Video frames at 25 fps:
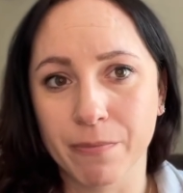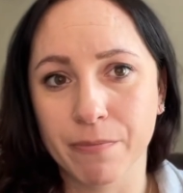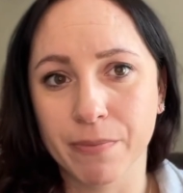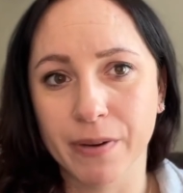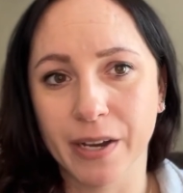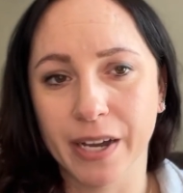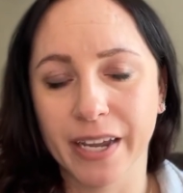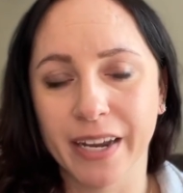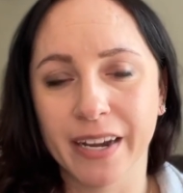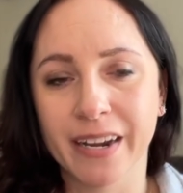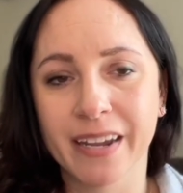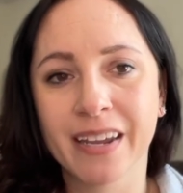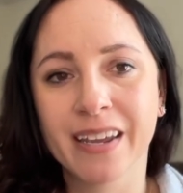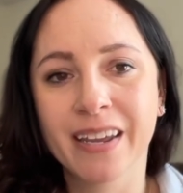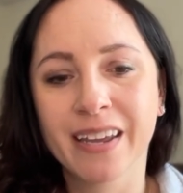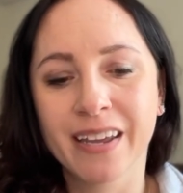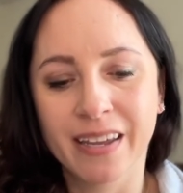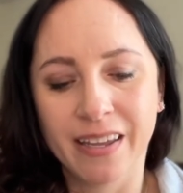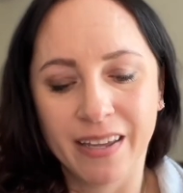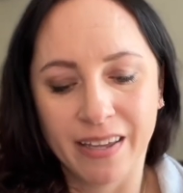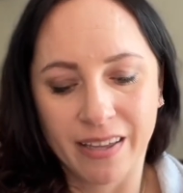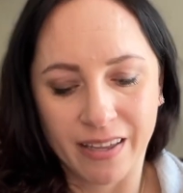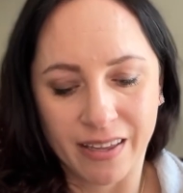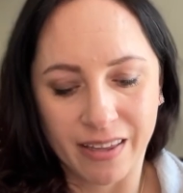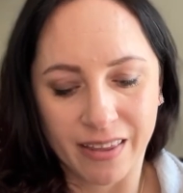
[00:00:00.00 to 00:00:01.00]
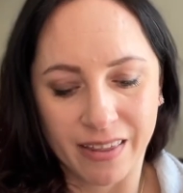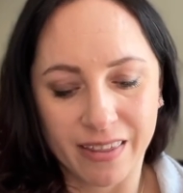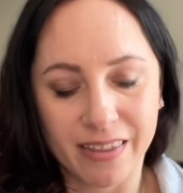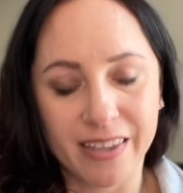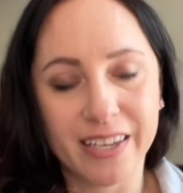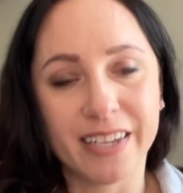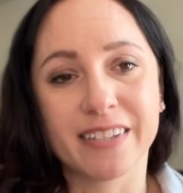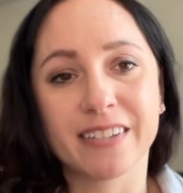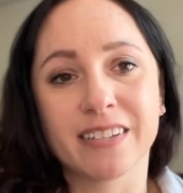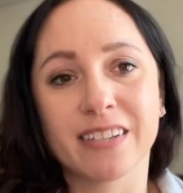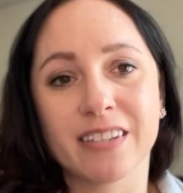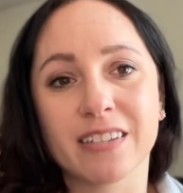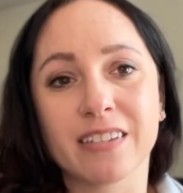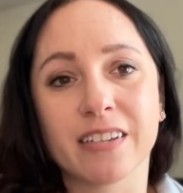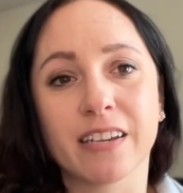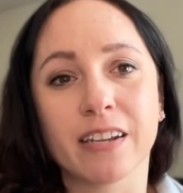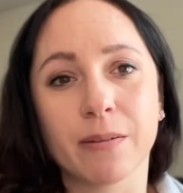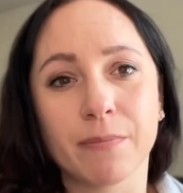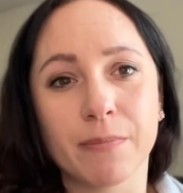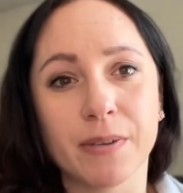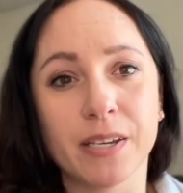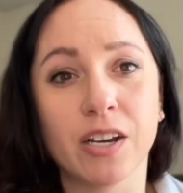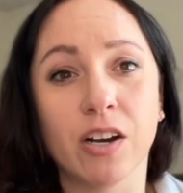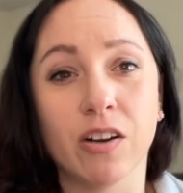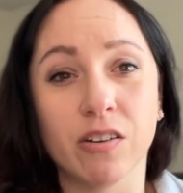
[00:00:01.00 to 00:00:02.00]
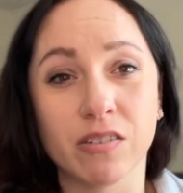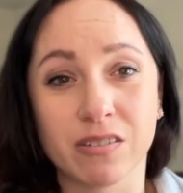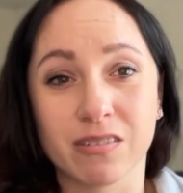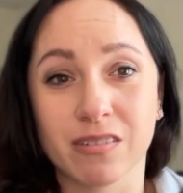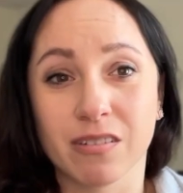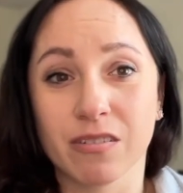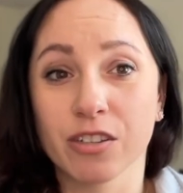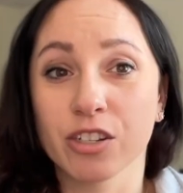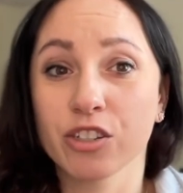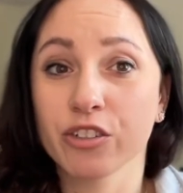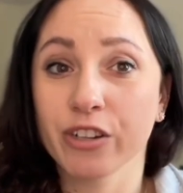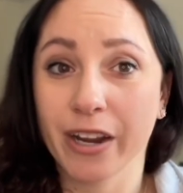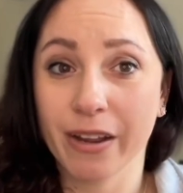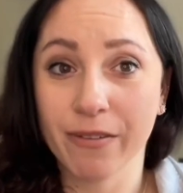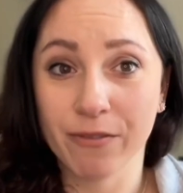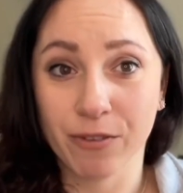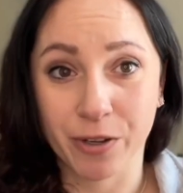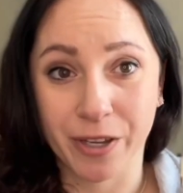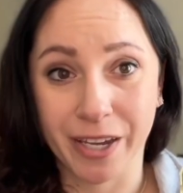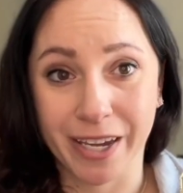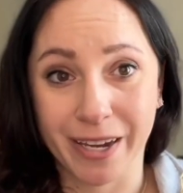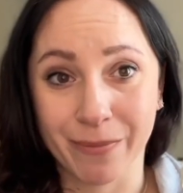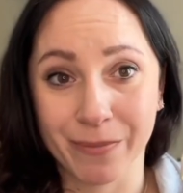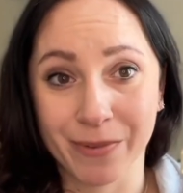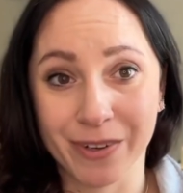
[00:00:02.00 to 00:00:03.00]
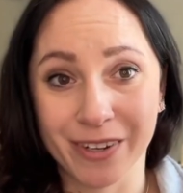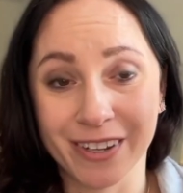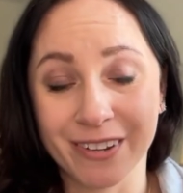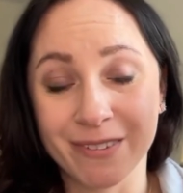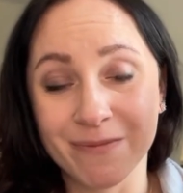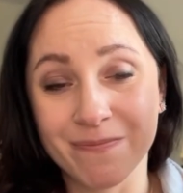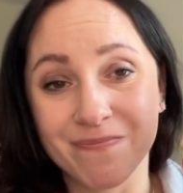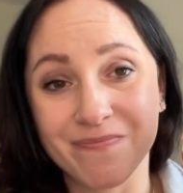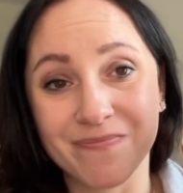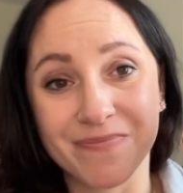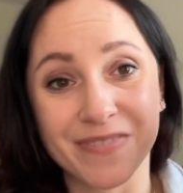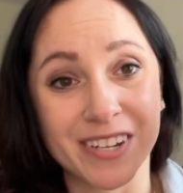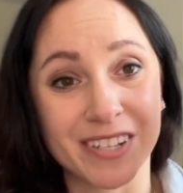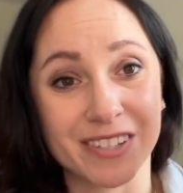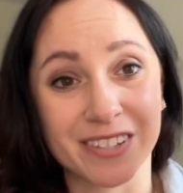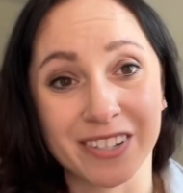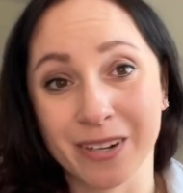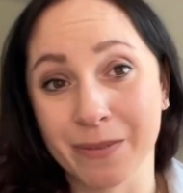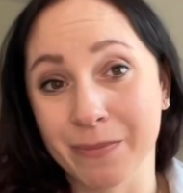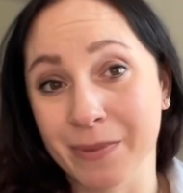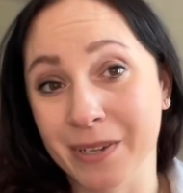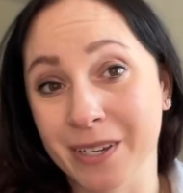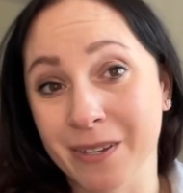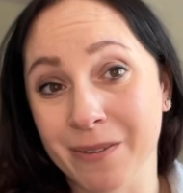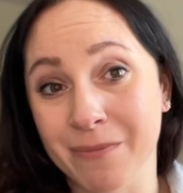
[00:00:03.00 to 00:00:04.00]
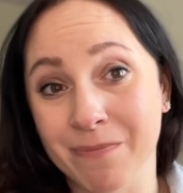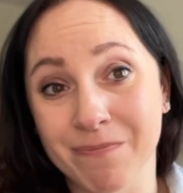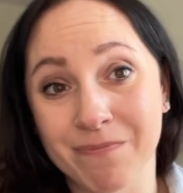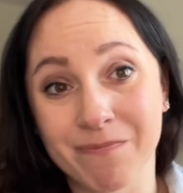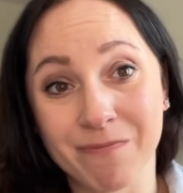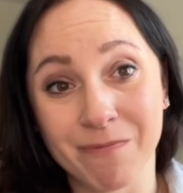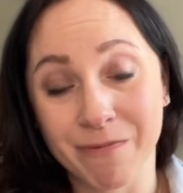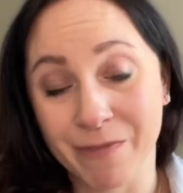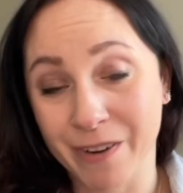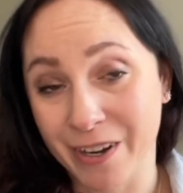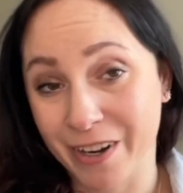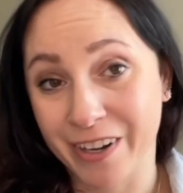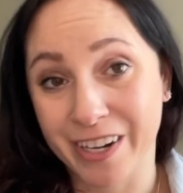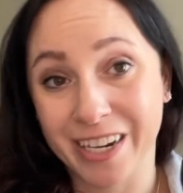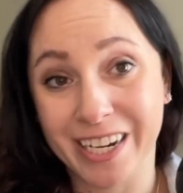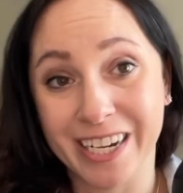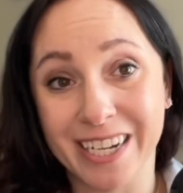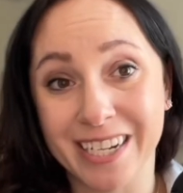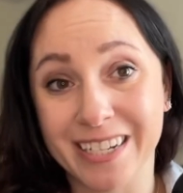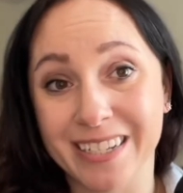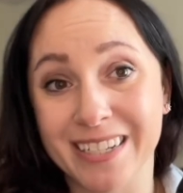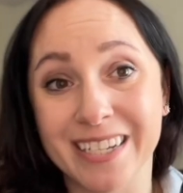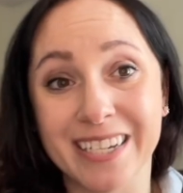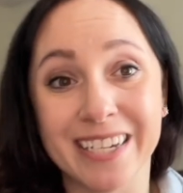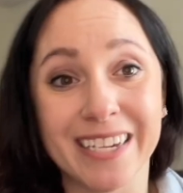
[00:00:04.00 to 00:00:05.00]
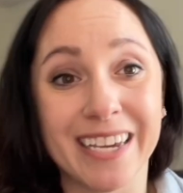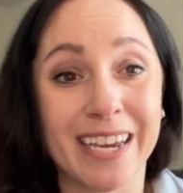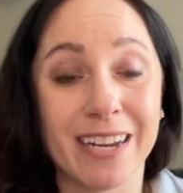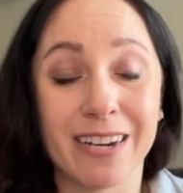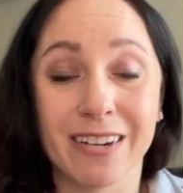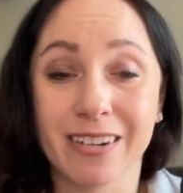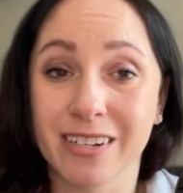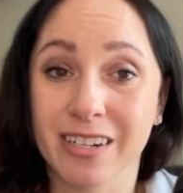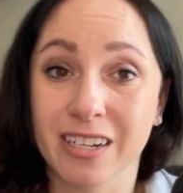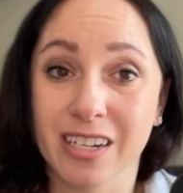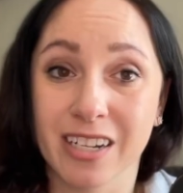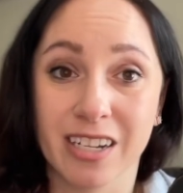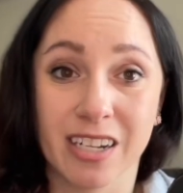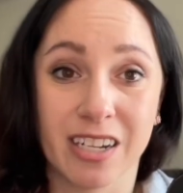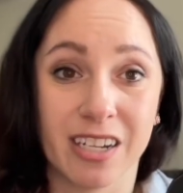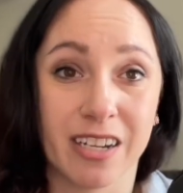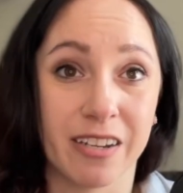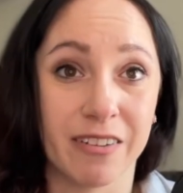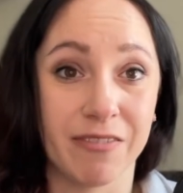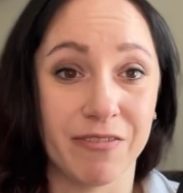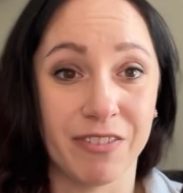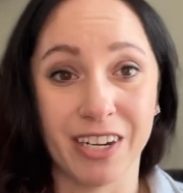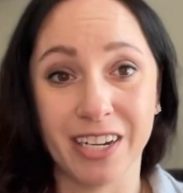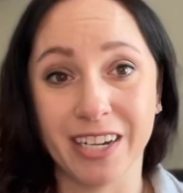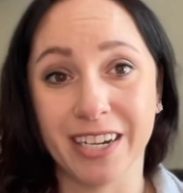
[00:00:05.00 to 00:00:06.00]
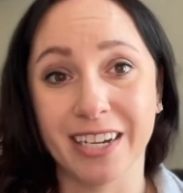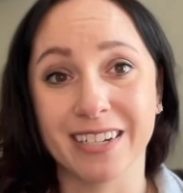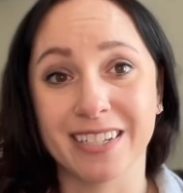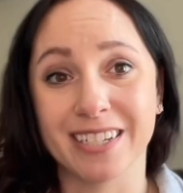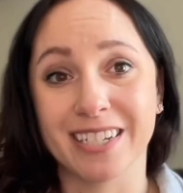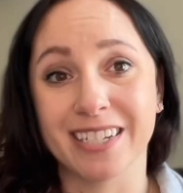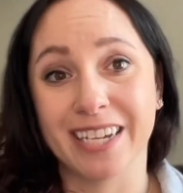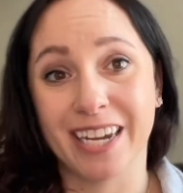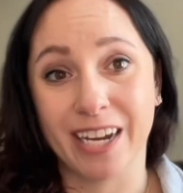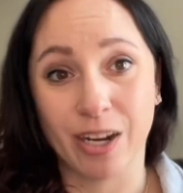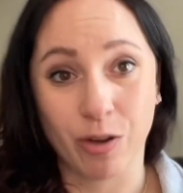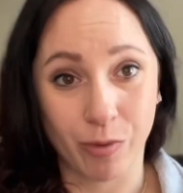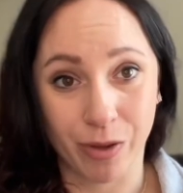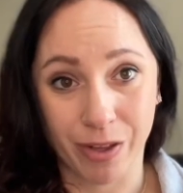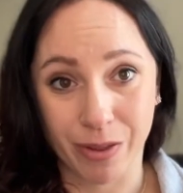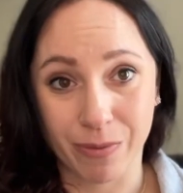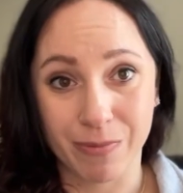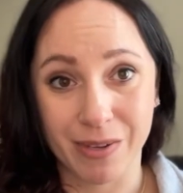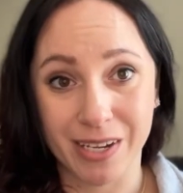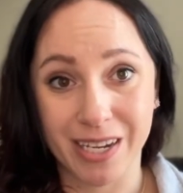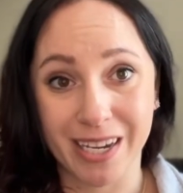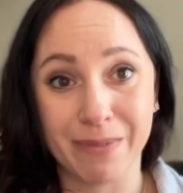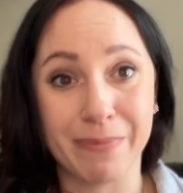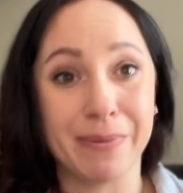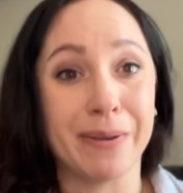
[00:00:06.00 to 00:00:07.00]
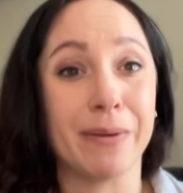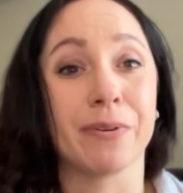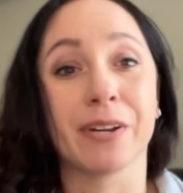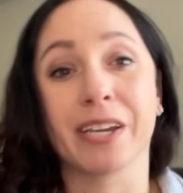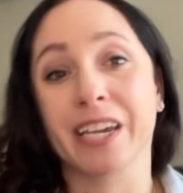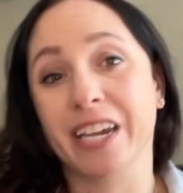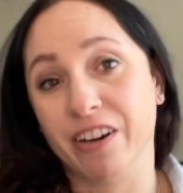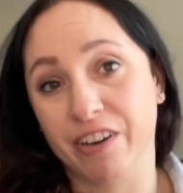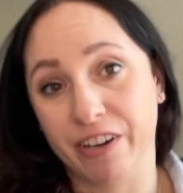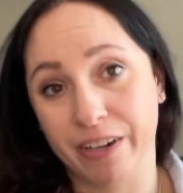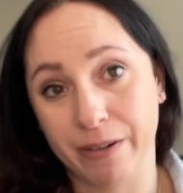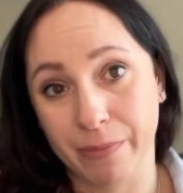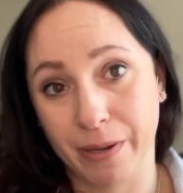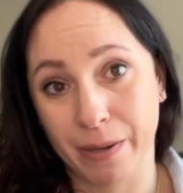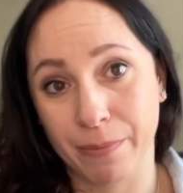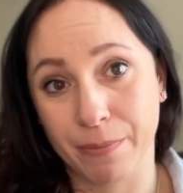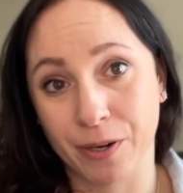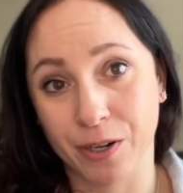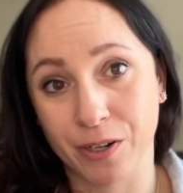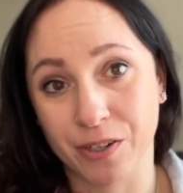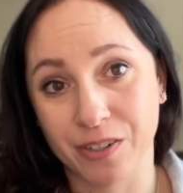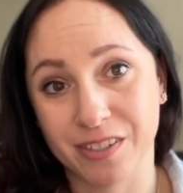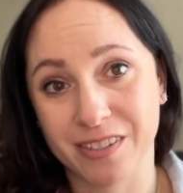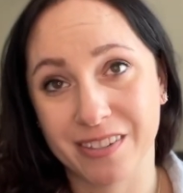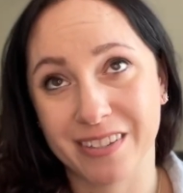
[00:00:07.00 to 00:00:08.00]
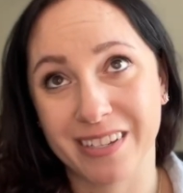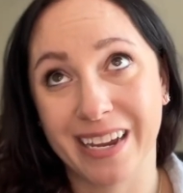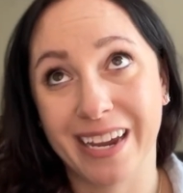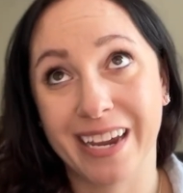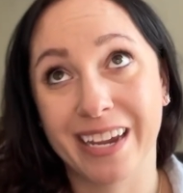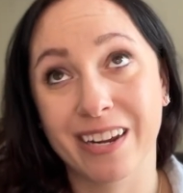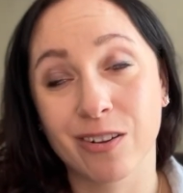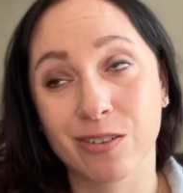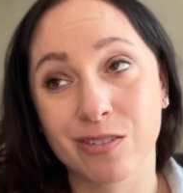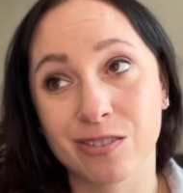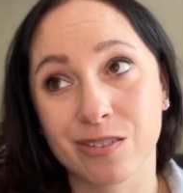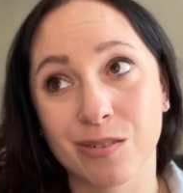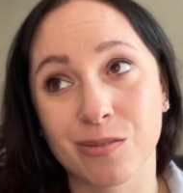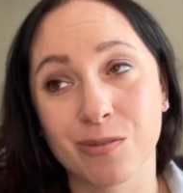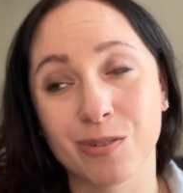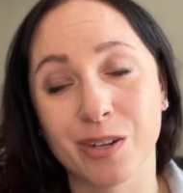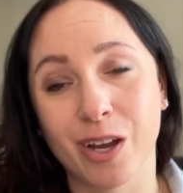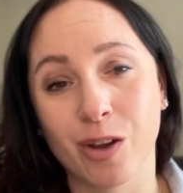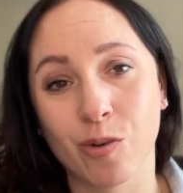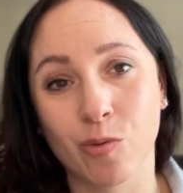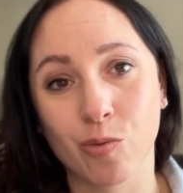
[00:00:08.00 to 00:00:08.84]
But this is going to be also the travel camera that's going to be very easy and convenient to take with me and be able to carry in my purse, and also not